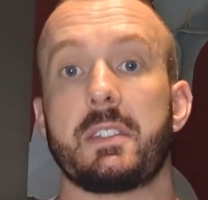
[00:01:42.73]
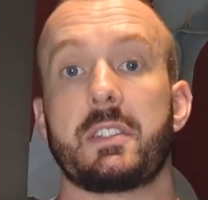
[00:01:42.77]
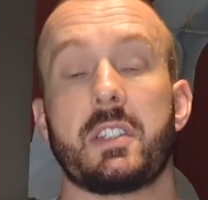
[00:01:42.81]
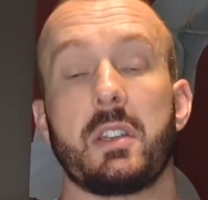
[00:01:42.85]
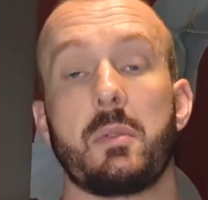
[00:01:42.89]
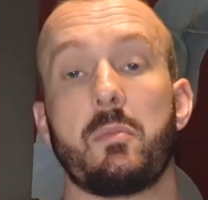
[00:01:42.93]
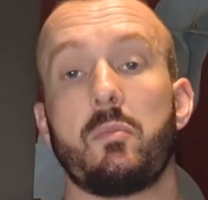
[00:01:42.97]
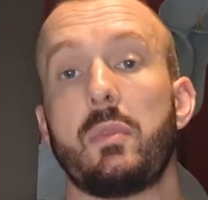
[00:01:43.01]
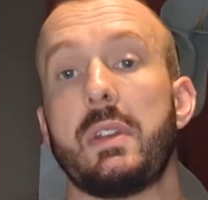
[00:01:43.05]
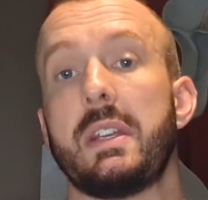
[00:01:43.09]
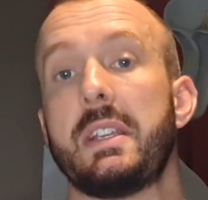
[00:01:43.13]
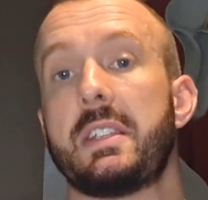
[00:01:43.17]

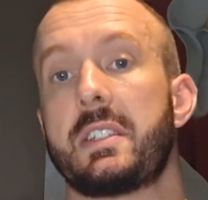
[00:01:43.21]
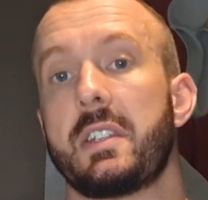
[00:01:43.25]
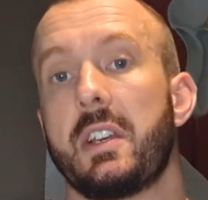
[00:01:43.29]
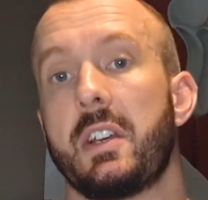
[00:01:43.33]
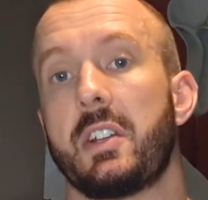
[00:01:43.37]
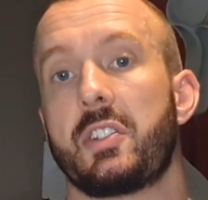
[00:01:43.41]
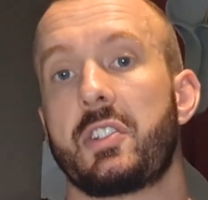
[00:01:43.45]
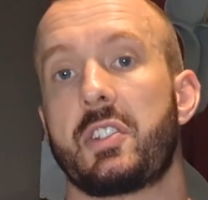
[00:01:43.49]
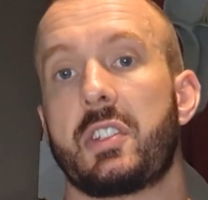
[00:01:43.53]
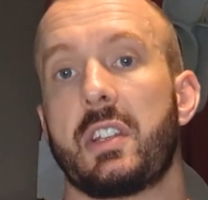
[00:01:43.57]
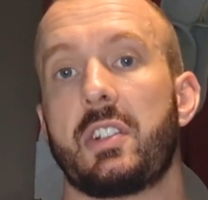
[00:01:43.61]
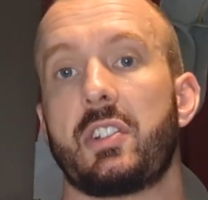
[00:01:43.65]
Some
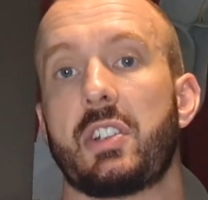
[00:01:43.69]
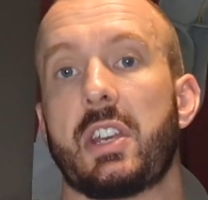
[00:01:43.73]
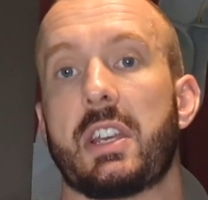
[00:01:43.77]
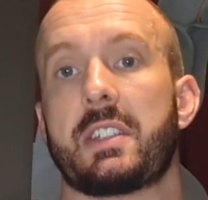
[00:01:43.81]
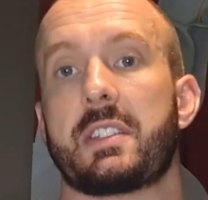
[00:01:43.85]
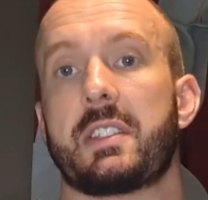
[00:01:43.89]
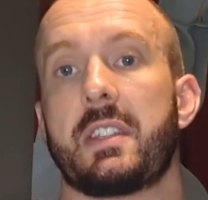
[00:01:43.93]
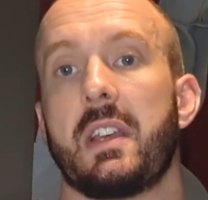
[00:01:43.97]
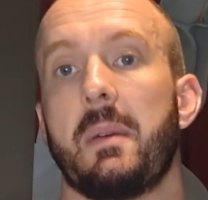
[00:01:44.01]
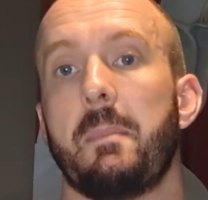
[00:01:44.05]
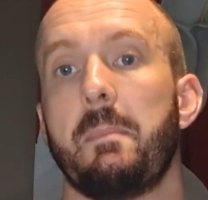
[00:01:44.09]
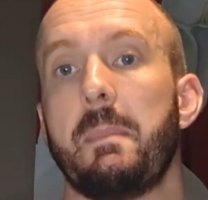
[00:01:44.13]
research
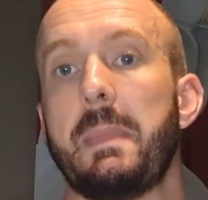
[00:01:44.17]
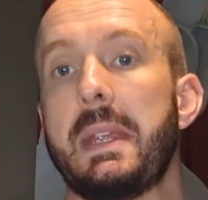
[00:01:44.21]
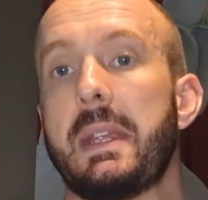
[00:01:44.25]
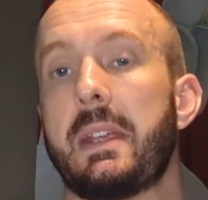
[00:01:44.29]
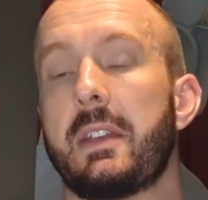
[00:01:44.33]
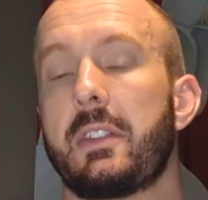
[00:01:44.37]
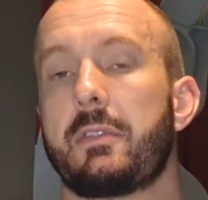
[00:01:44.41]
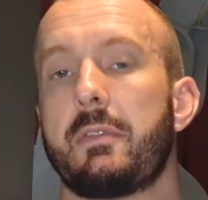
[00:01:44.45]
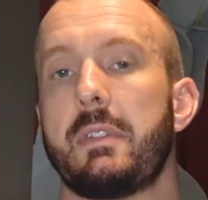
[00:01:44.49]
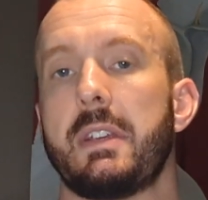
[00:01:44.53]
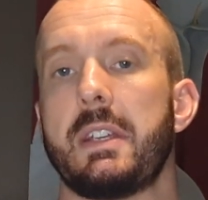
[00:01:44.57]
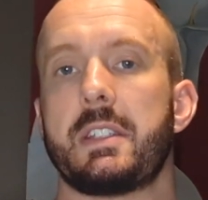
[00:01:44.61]
suggests that
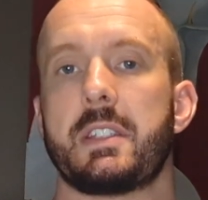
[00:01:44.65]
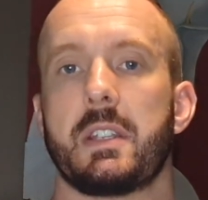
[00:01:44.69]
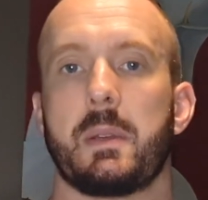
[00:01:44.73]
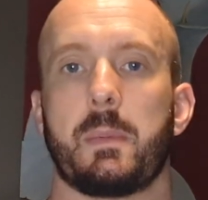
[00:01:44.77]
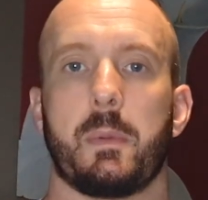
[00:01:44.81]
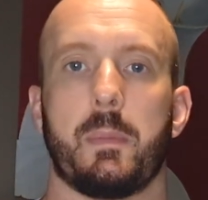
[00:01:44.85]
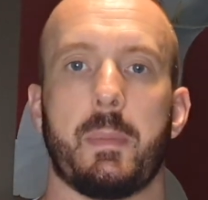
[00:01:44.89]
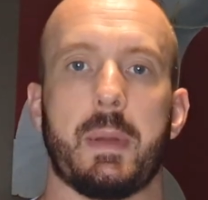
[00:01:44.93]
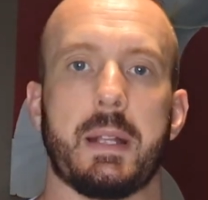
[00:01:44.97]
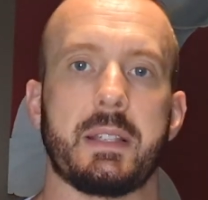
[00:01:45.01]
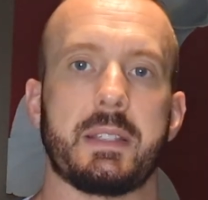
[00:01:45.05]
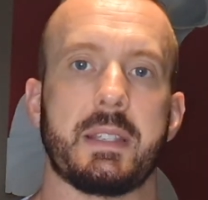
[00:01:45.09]
omega-3
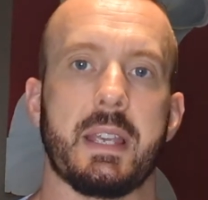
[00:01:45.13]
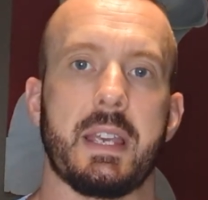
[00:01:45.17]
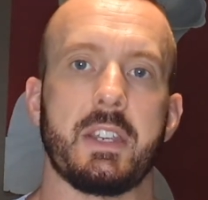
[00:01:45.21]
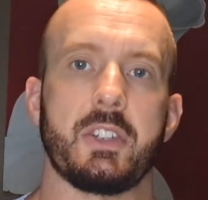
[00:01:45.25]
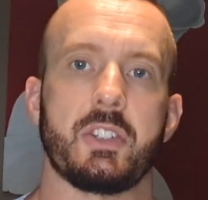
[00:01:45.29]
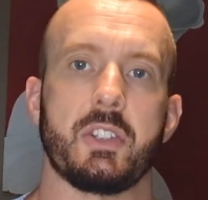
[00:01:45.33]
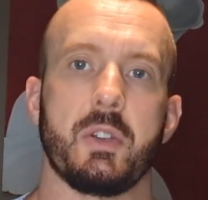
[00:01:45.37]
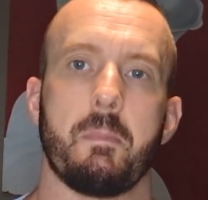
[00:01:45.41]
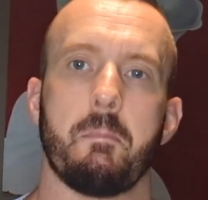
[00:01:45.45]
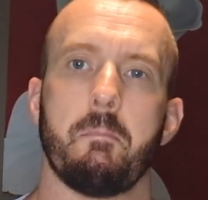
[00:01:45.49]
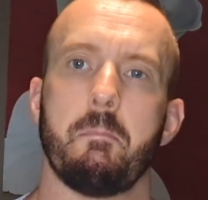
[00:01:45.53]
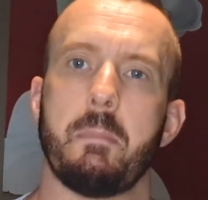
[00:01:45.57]

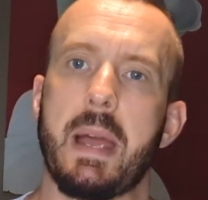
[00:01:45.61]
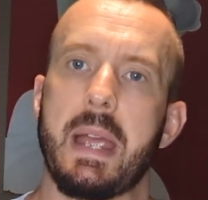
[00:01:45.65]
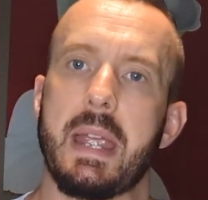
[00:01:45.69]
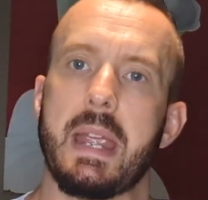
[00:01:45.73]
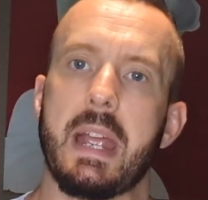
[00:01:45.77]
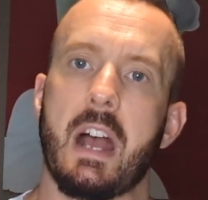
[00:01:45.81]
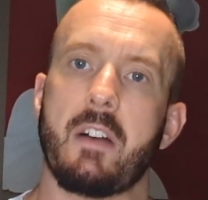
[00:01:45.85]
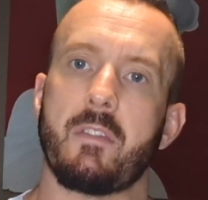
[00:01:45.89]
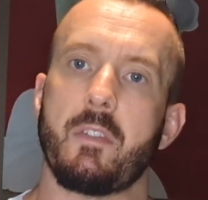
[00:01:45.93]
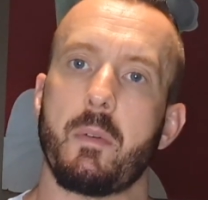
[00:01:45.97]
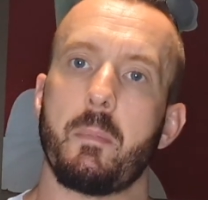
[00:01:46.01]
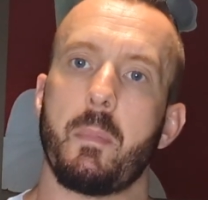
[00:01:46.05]
supplementation may
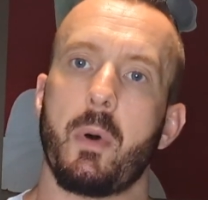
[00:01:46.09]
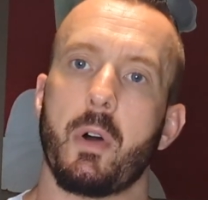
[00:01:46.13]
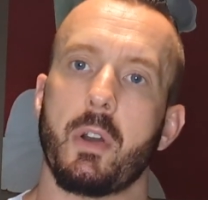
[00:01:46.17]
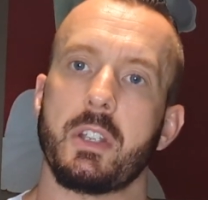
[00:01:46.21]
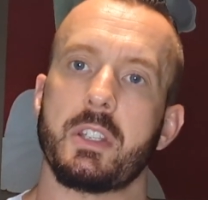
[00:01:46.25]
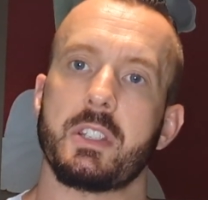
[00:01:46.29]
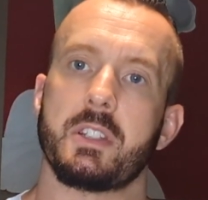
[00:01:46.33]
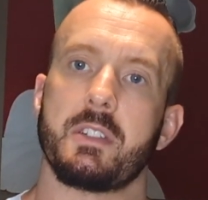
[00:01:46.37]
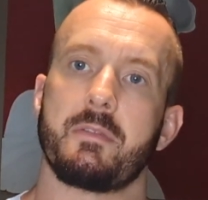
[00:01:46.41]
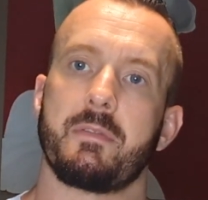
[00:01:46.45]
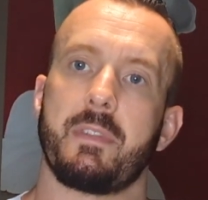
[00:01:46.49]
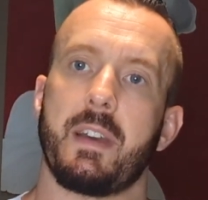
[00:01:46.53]
have a
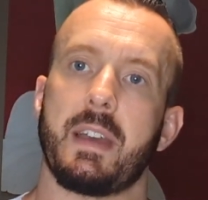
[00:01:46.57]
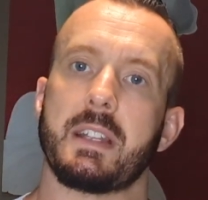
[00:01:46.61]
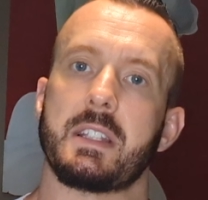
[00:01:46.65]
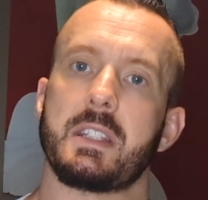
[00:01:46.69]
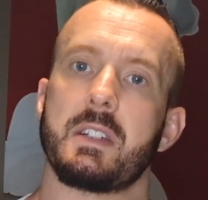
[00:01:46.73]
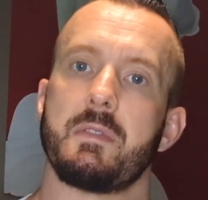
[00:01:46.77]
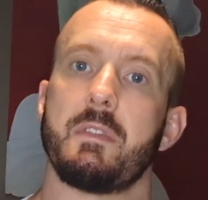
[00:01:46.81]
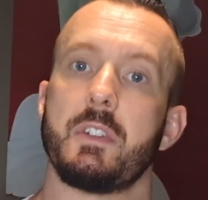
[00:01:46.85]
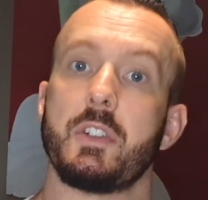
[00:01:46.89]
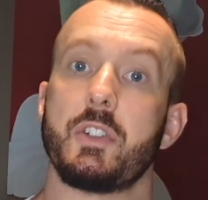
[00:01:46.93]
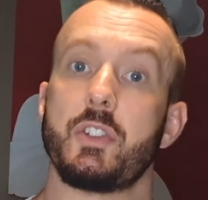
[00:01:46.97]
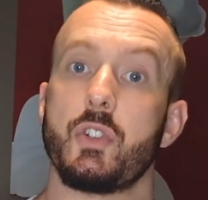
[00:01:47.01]
modest effect
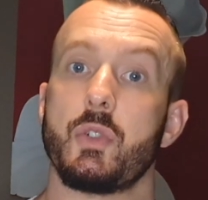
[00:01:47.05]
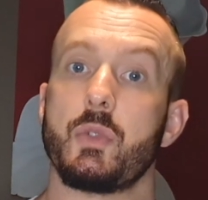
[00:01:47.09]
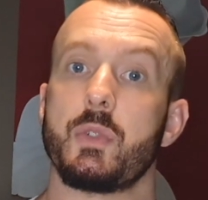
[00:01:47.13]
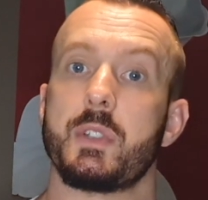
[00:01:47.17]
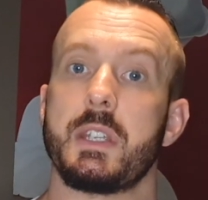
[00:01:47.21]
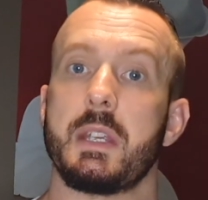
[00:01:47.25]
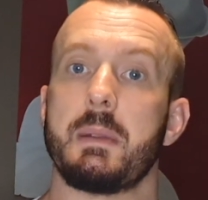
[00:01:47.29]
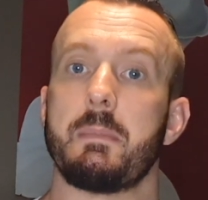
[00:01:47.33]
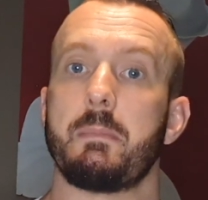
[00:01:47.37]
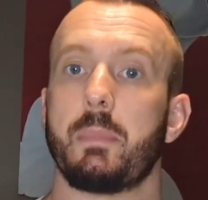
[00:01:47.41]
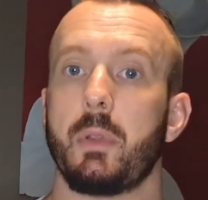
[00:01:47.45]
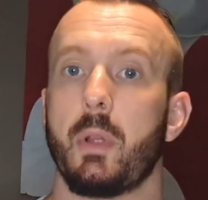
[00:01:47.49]
in
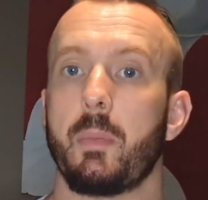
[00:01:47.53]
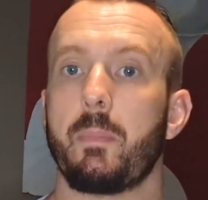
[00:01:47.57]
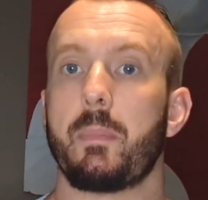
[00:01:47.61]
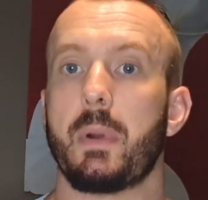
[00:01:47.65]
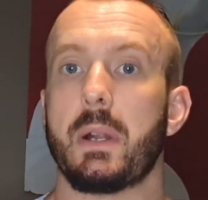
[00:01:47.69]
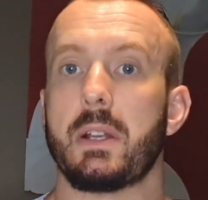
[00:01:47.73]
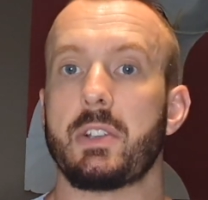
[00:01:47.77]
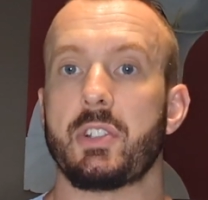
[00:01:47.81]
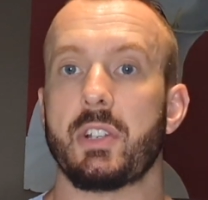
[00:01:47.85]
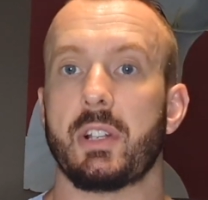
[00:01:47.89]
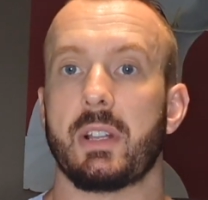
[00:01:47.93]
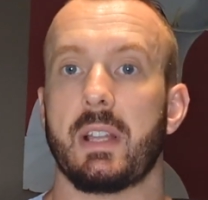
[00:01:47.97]
reducing blood
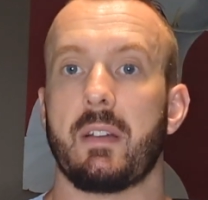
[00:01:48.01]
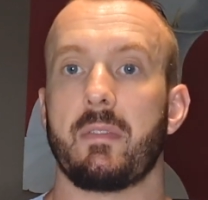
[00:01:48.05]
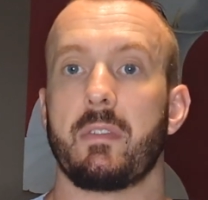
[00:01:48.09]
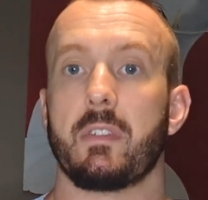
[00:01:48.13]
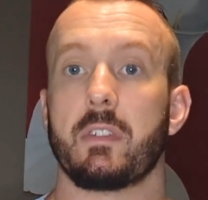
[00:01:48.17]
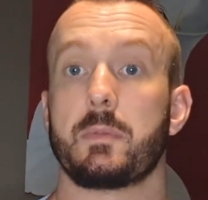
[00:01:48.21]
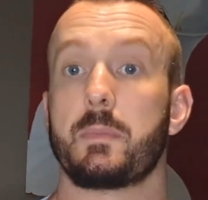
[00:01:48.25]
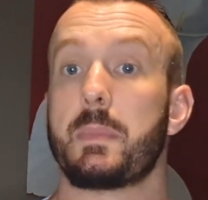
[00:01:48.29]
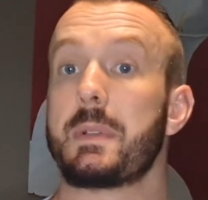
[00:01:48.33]
pressure levels,